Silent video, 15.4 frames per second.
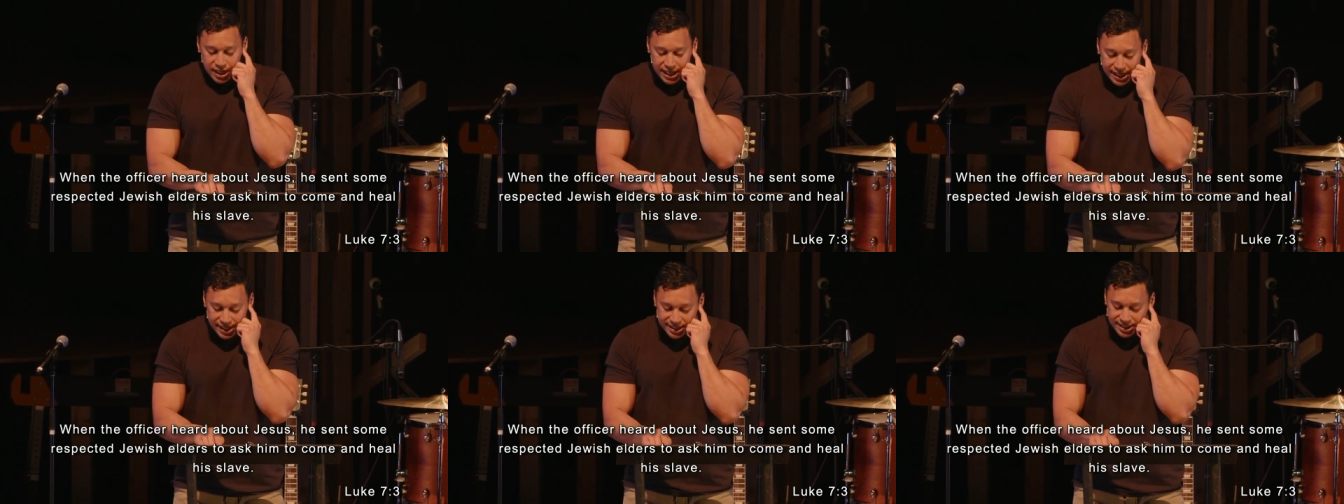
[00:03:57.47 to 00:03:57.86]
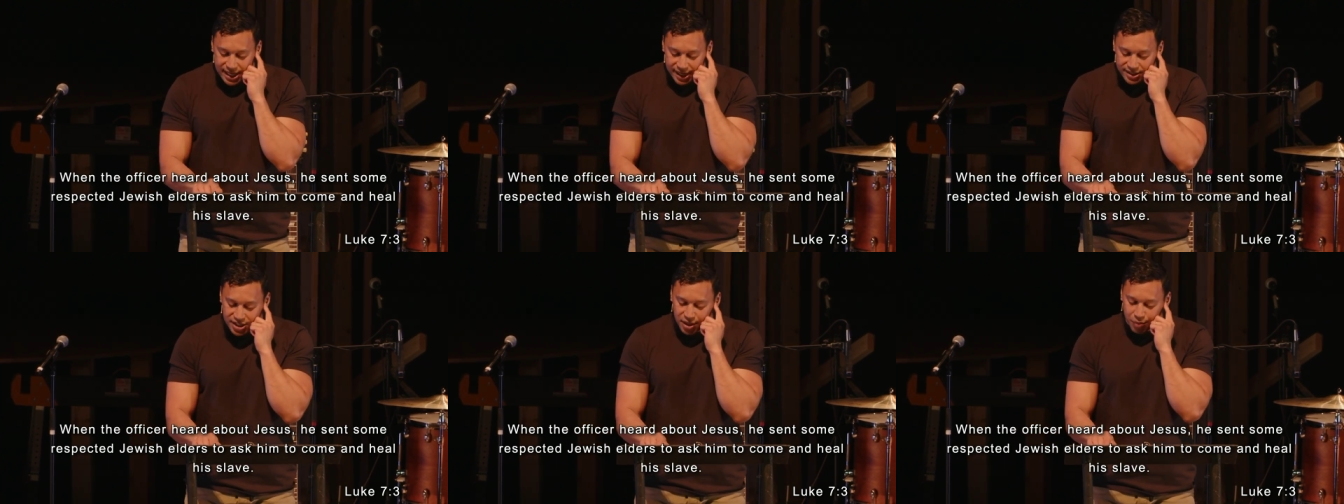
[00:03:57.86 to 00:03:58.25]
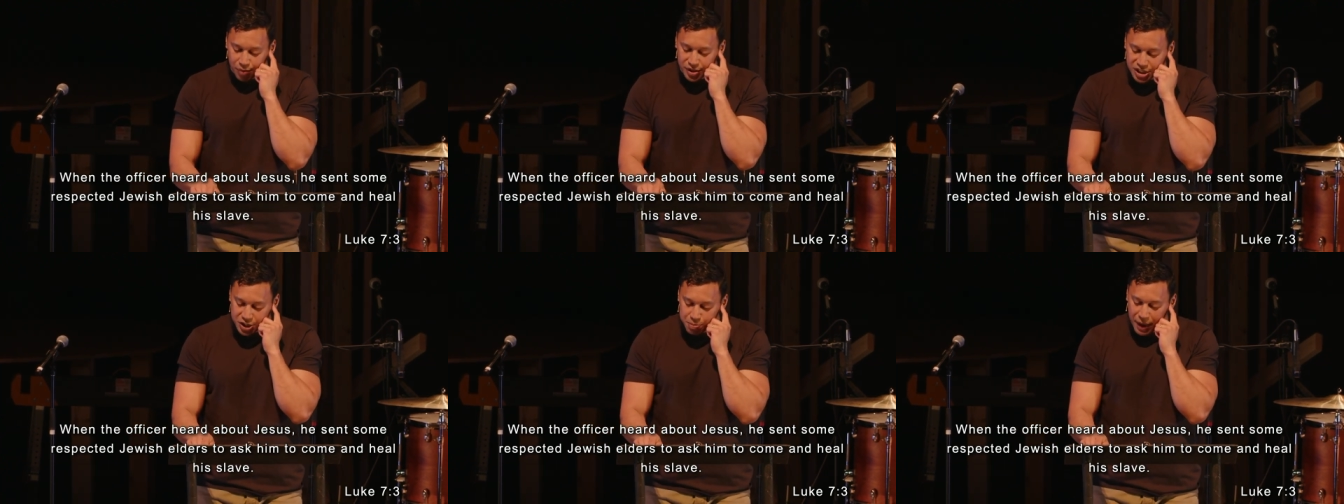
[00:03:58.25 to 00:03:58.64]
he sent
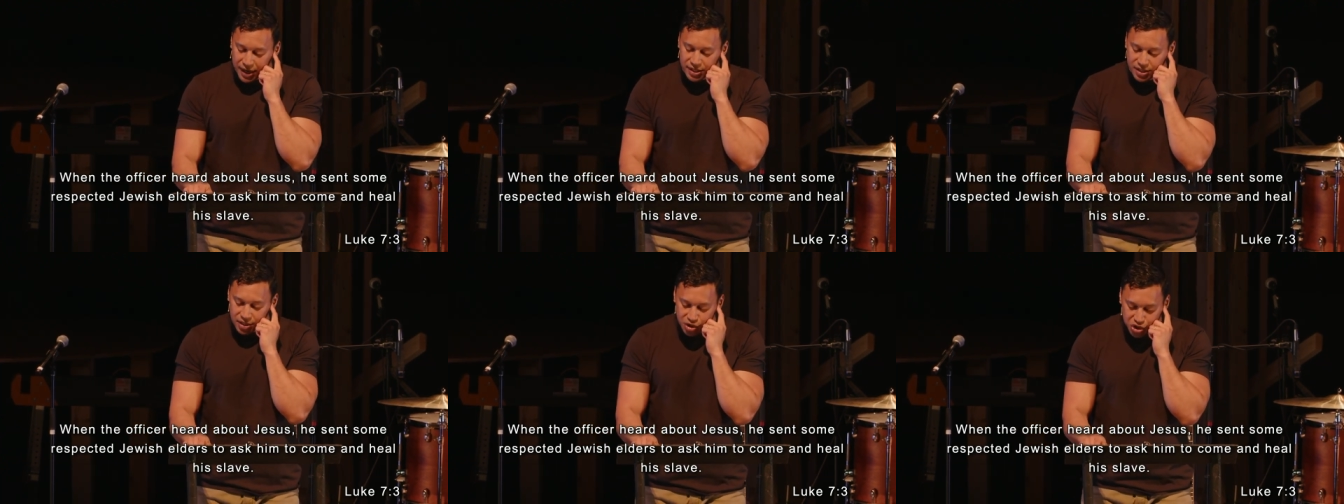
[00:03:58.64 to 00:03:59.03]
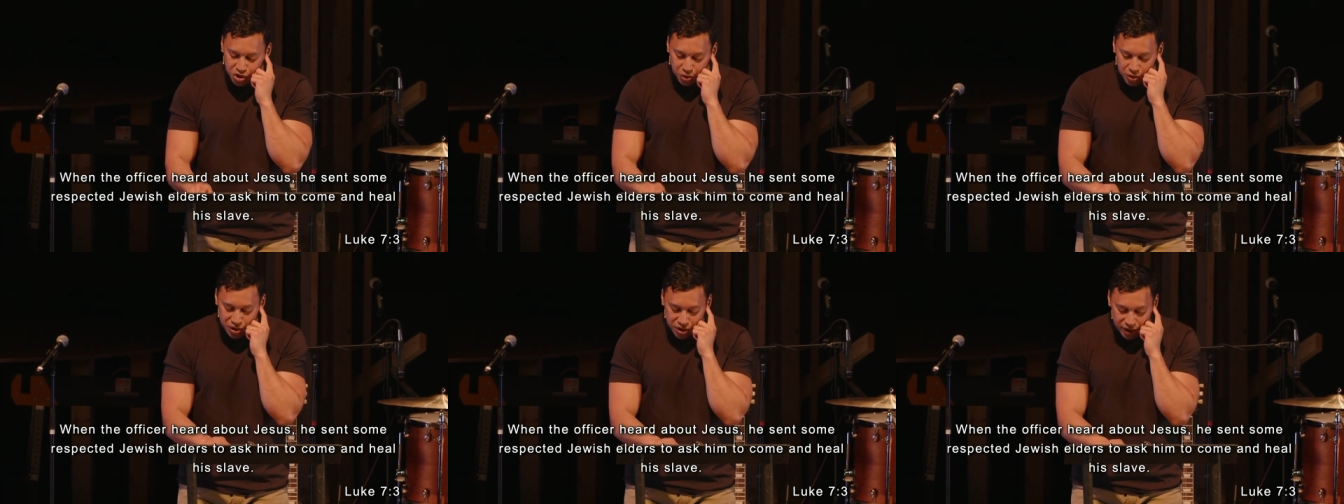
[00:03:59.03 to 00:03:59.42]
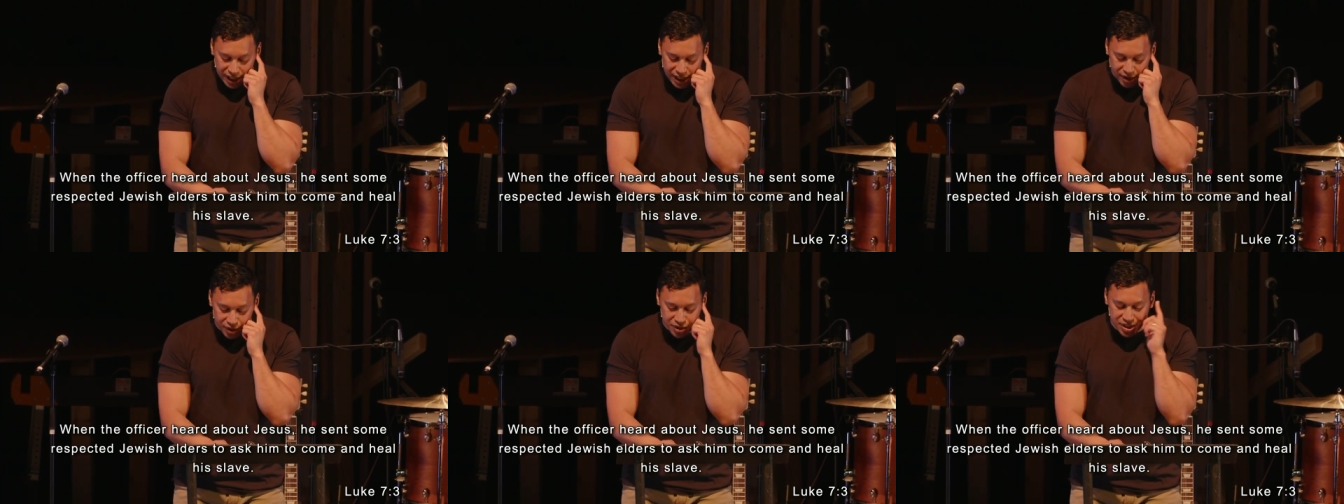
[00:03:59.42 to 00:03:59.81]
some respected Jewish
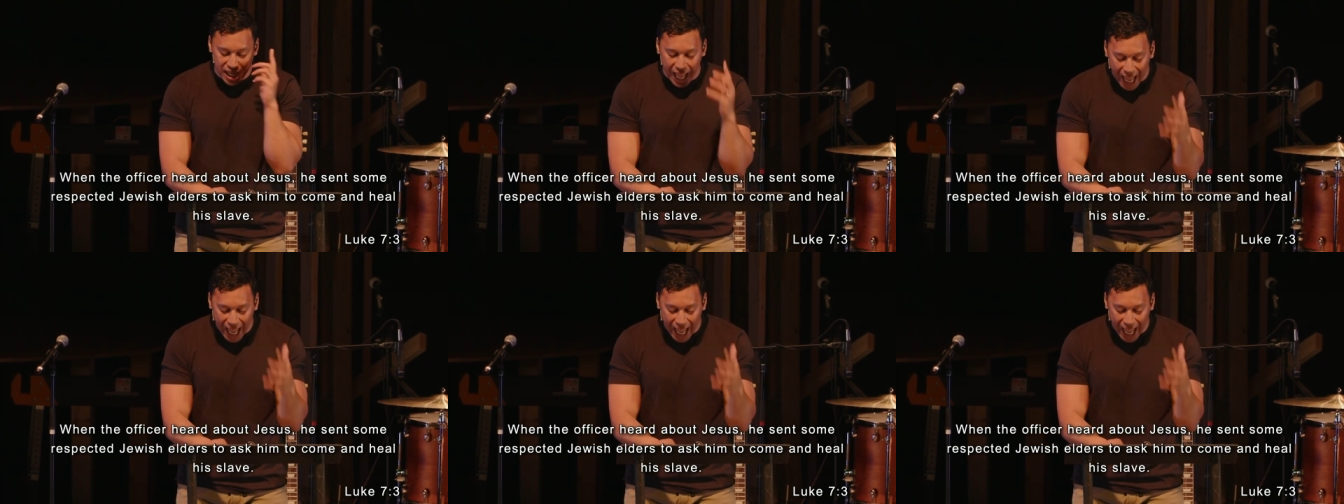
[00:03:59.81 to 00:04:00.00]
leaders